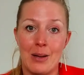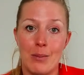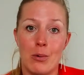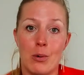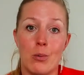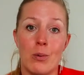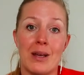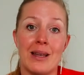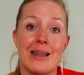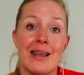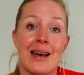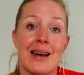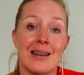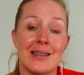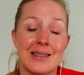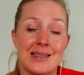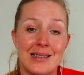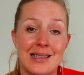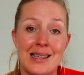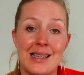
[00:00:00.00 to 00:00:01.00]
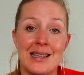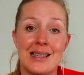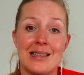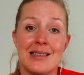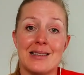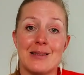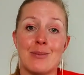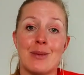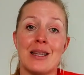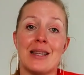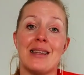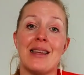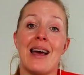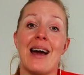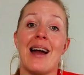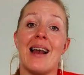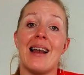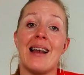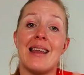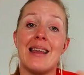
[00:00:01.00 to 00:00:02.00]
But when they are seen, it means they
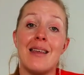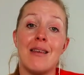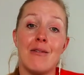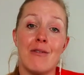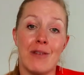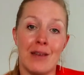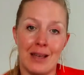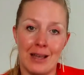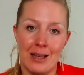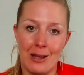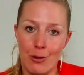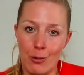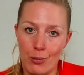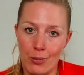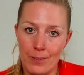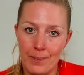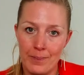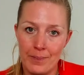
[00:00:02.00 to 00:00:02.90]
are leaving you.